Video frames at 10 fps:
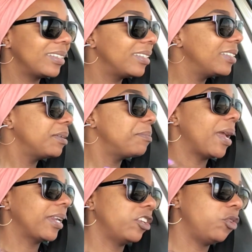
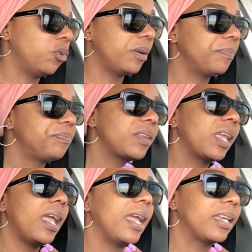manicure
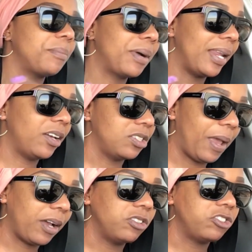and get my nails
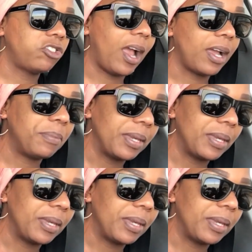back on track,